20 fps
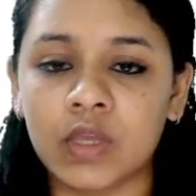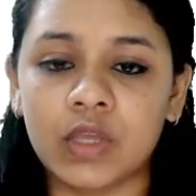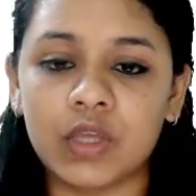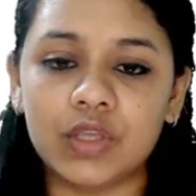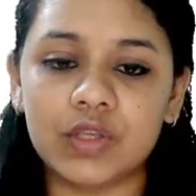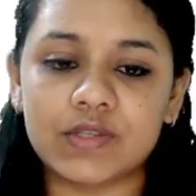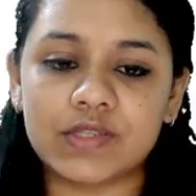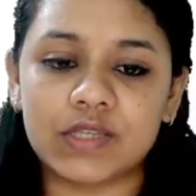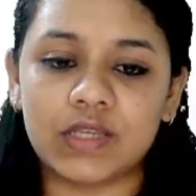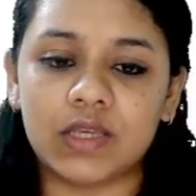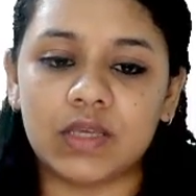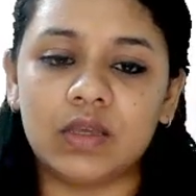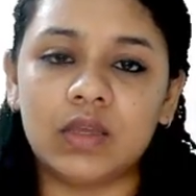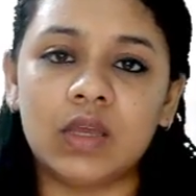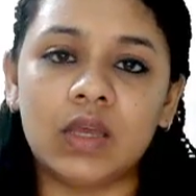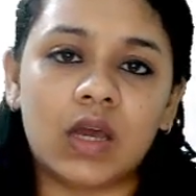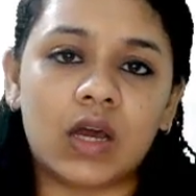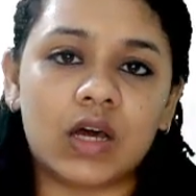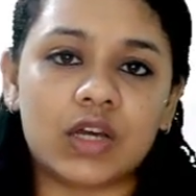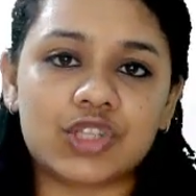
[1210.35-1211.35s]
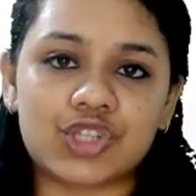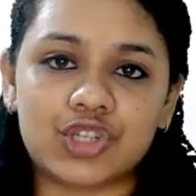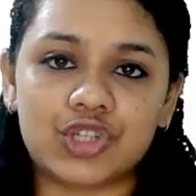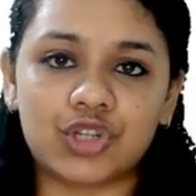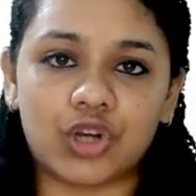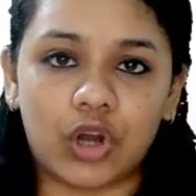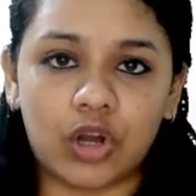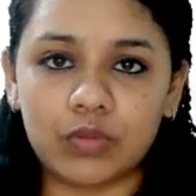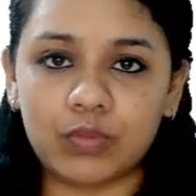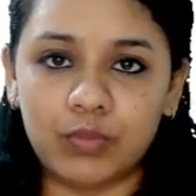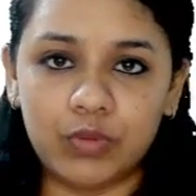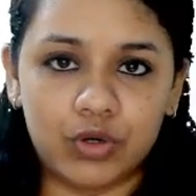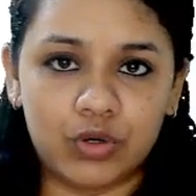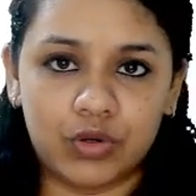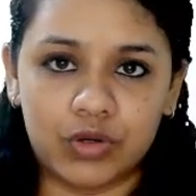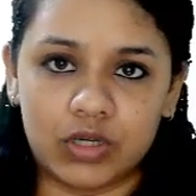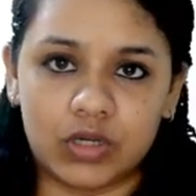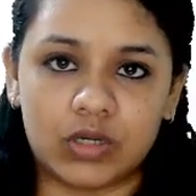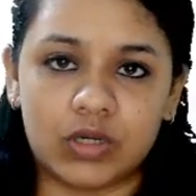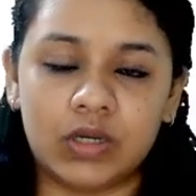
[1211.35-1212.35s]
You see, a
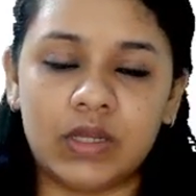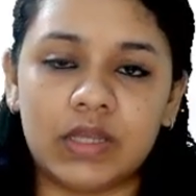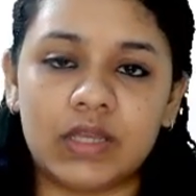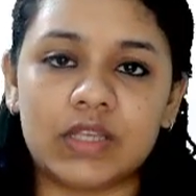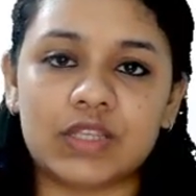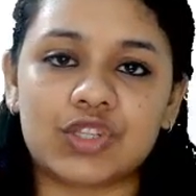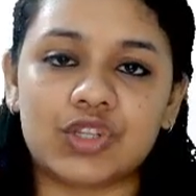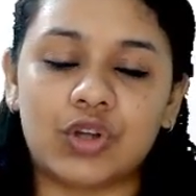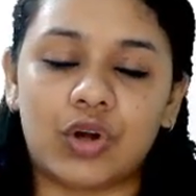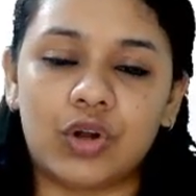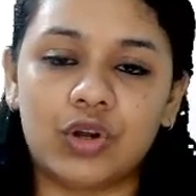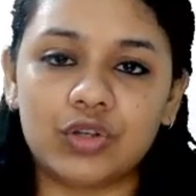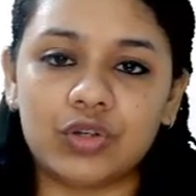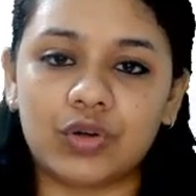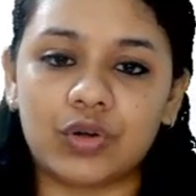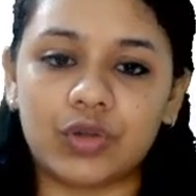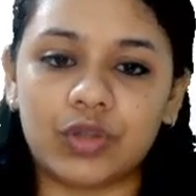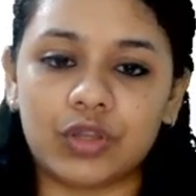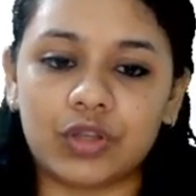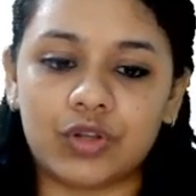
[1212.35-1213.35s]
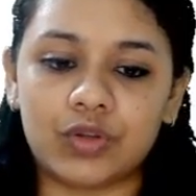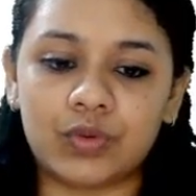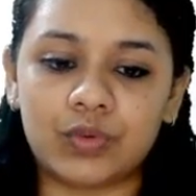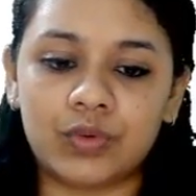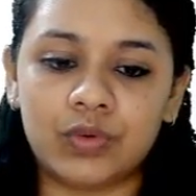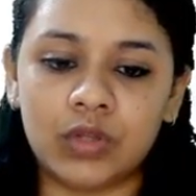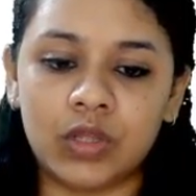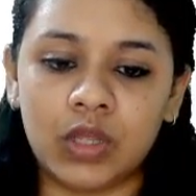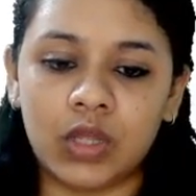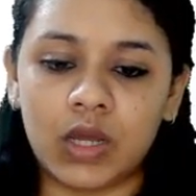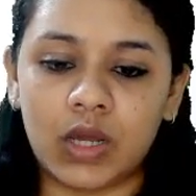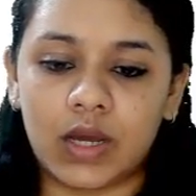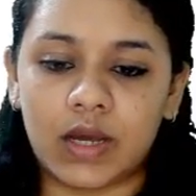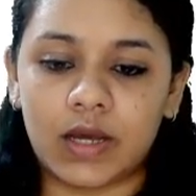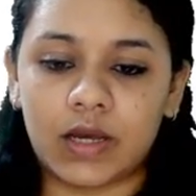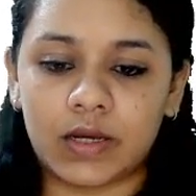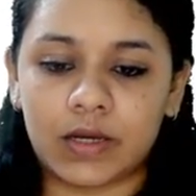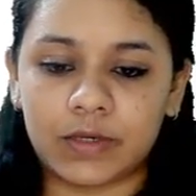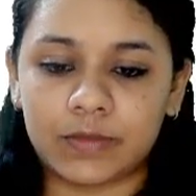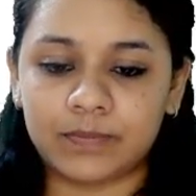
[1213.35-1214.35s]
stockbroker is not going to,
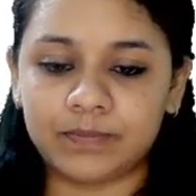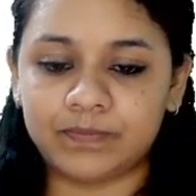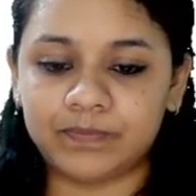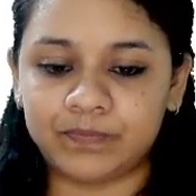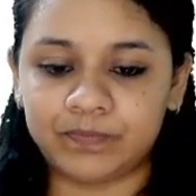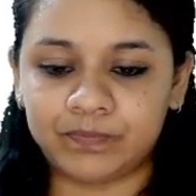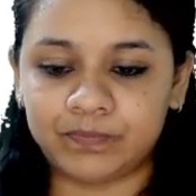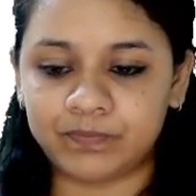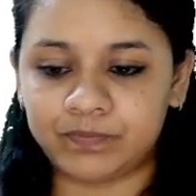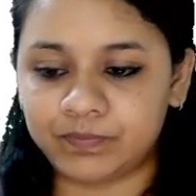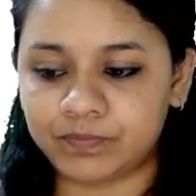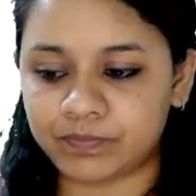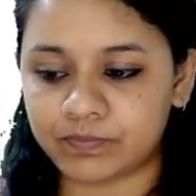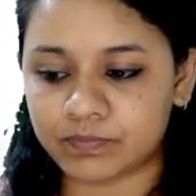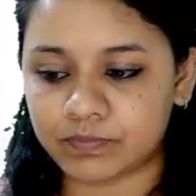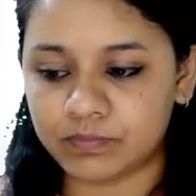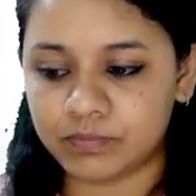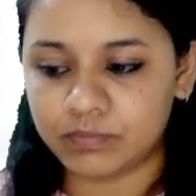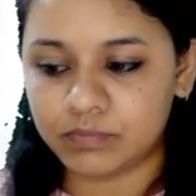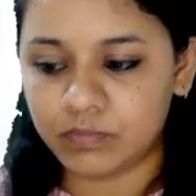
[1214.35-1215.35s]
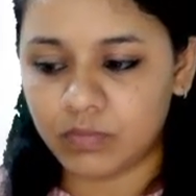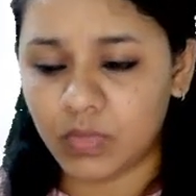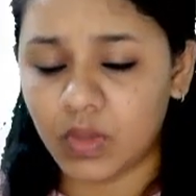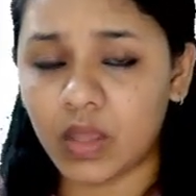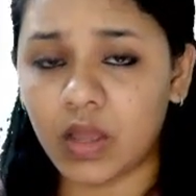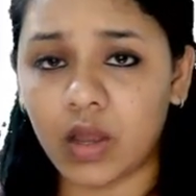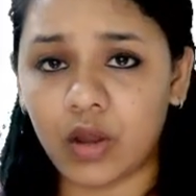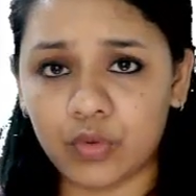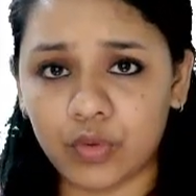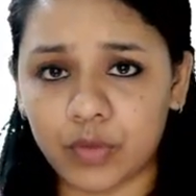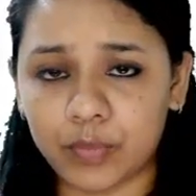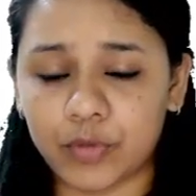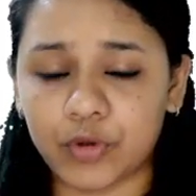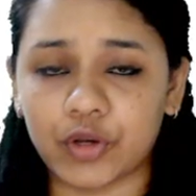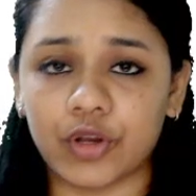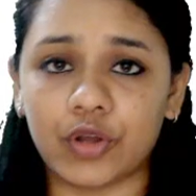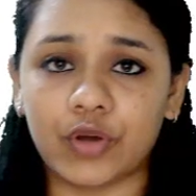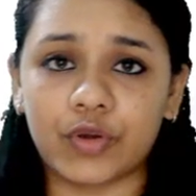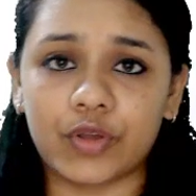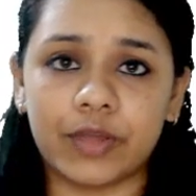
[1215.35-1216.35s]
how do I put it?
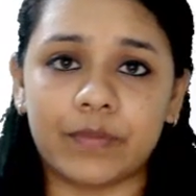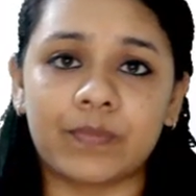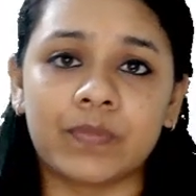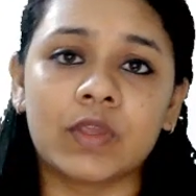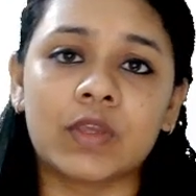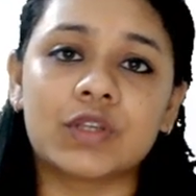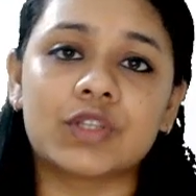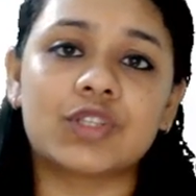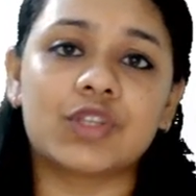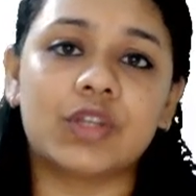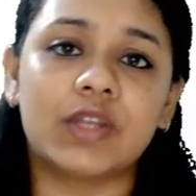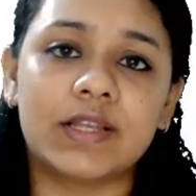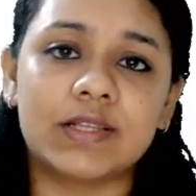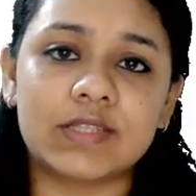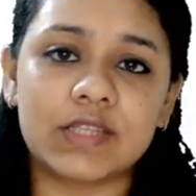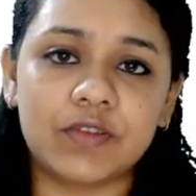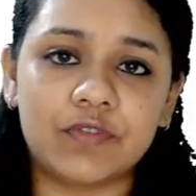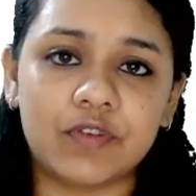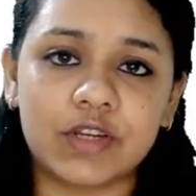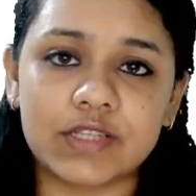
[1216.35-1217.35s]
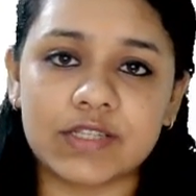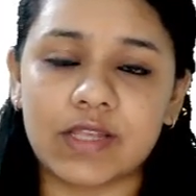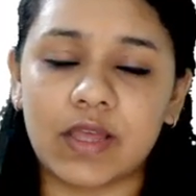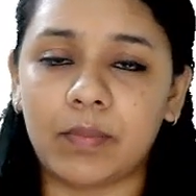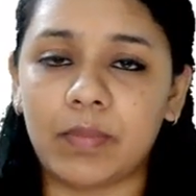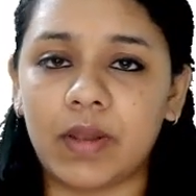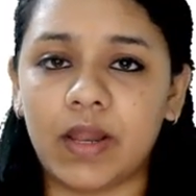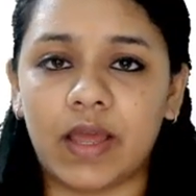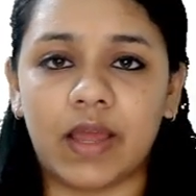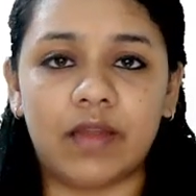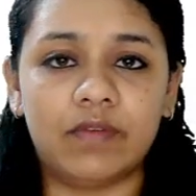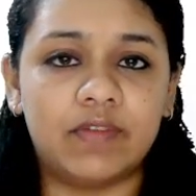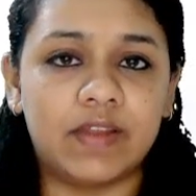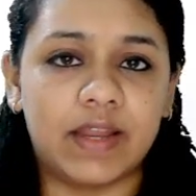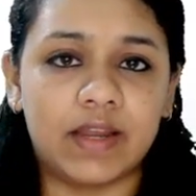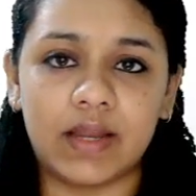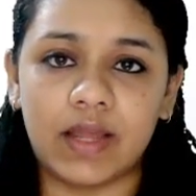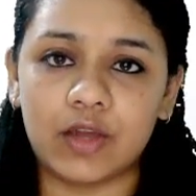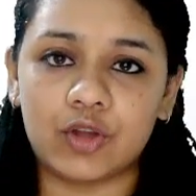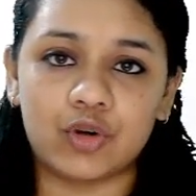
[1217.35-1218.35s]
Okay. So let's say, for example, I have
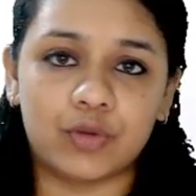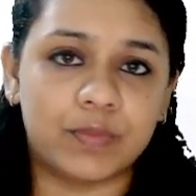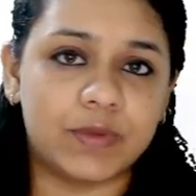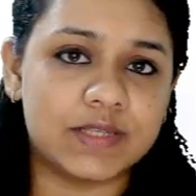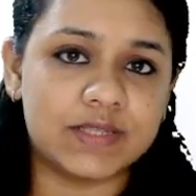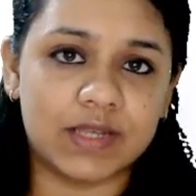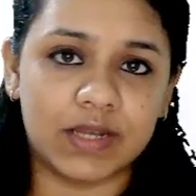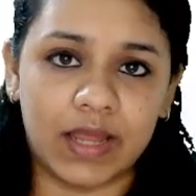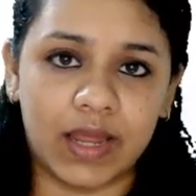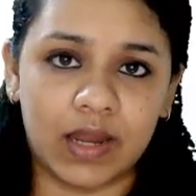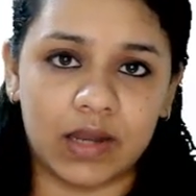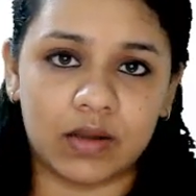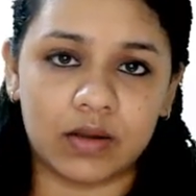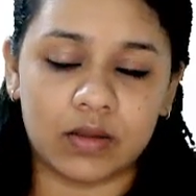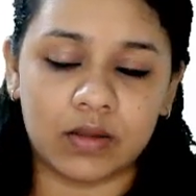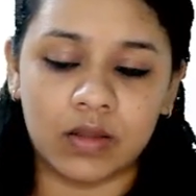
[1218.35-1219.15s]
10 lakh rupees in hand.